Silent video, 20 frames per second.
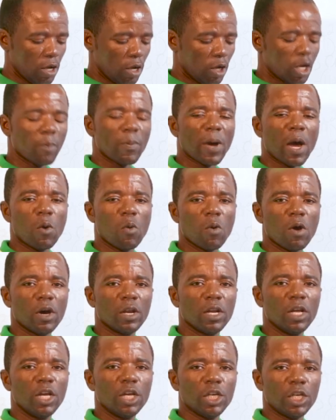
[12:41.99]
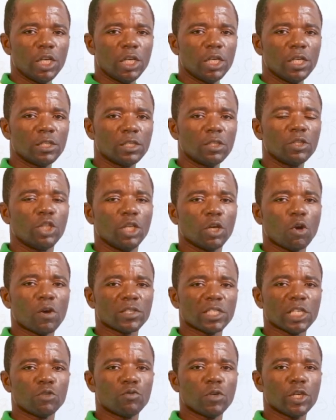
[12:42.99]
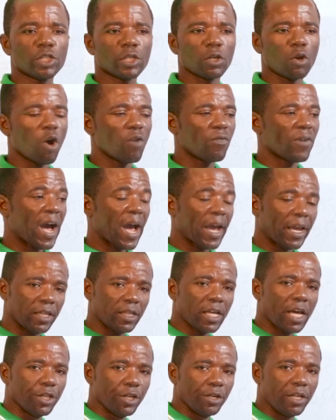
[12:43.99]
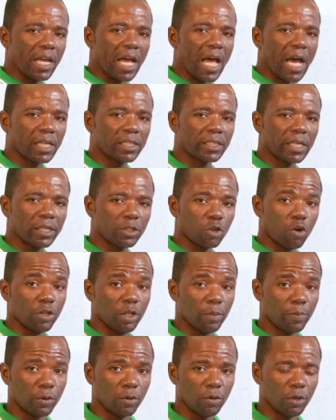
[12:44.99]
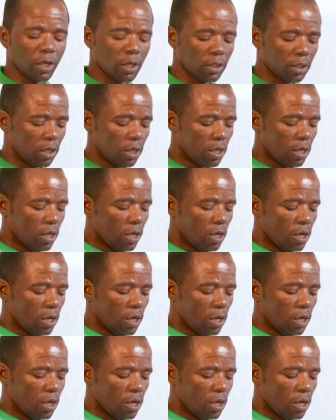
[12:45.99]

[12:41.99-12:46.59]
Number 1 is the concentration of either the reactant or the product,